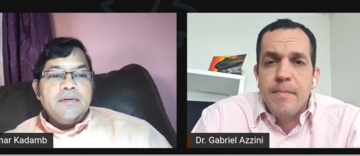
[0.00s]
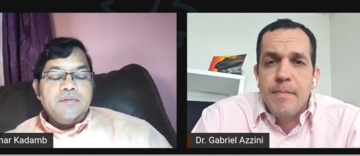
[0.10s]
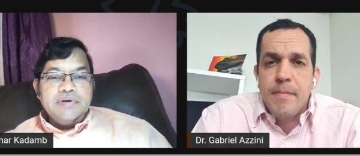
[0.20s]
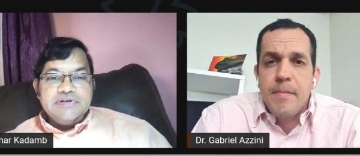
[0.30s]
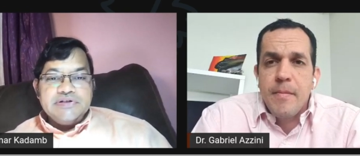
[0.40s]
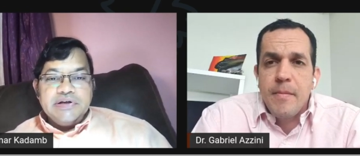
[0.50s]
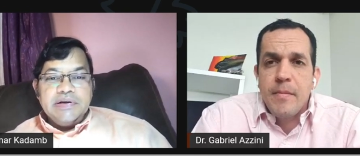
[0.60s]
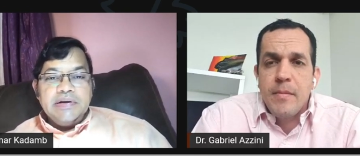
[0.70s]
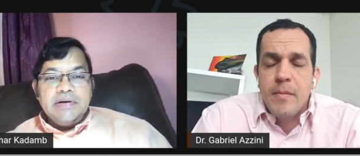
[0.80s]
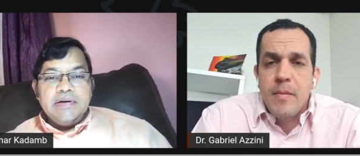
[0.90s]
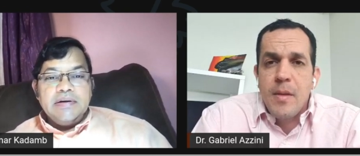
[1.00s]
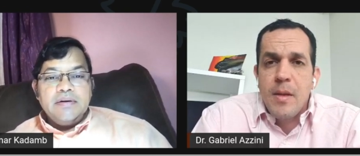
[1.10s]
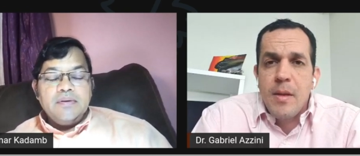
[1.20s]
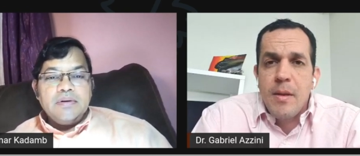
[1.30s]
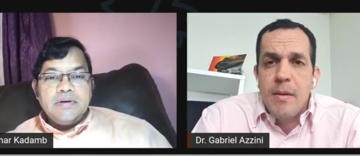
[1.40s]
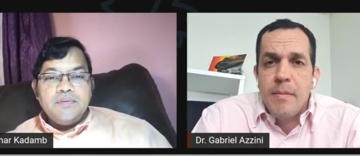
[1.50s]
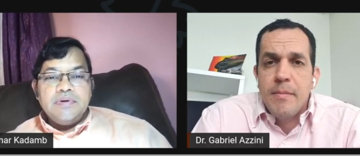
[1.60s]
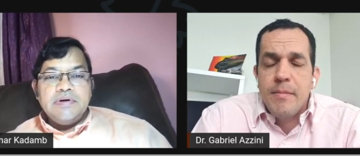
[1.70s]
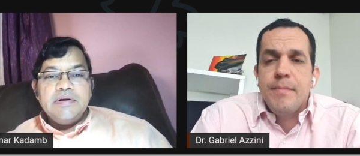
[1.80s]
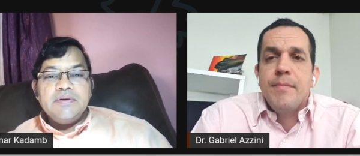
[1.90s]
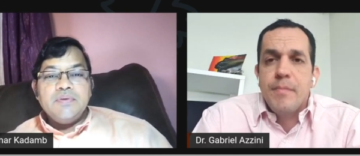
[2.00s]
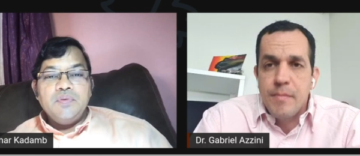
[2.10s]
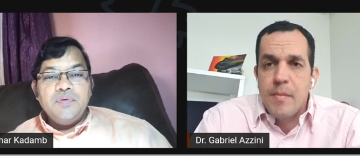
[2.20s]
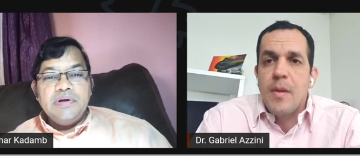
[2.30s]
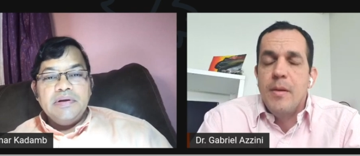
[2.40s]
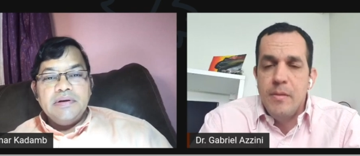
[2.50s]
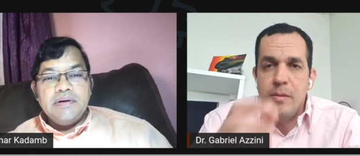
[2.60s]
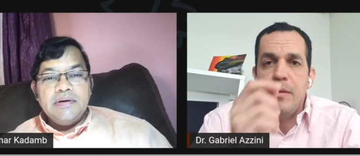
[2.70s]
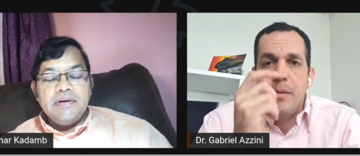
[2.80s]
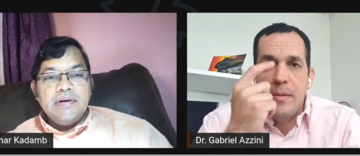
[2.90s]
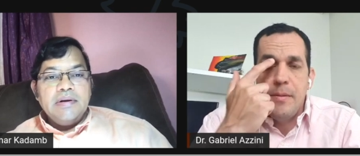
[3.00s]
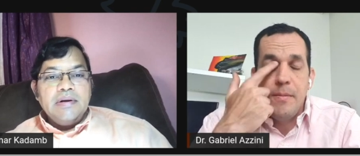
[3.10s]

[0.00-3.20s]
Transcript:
Speaker 1: vegetarian or converting to vegan.